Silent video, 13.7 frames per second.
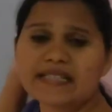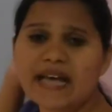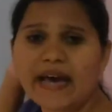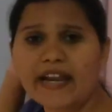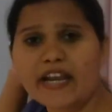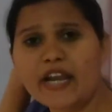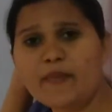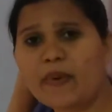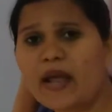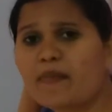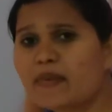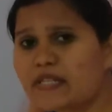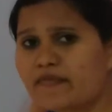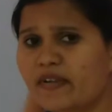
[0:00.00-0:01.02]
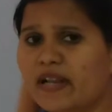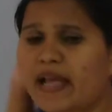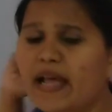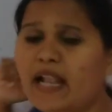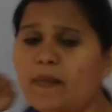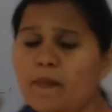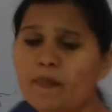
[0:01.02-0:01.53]
RNA primase will
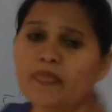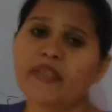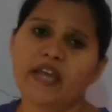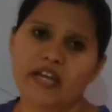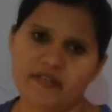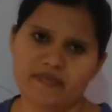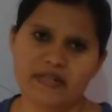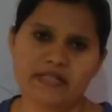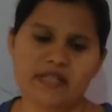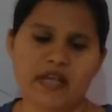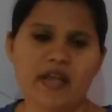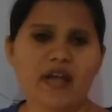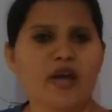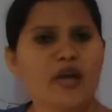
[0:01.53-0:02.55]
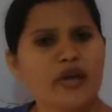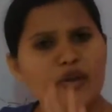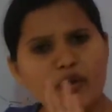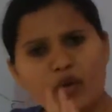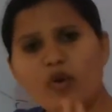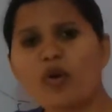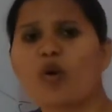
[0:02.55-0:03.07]
help? It will say,
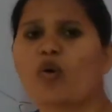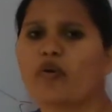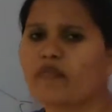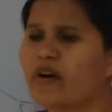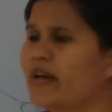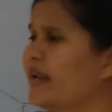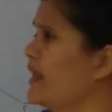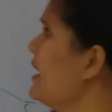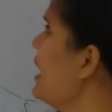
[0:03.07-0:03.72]
you don't worry,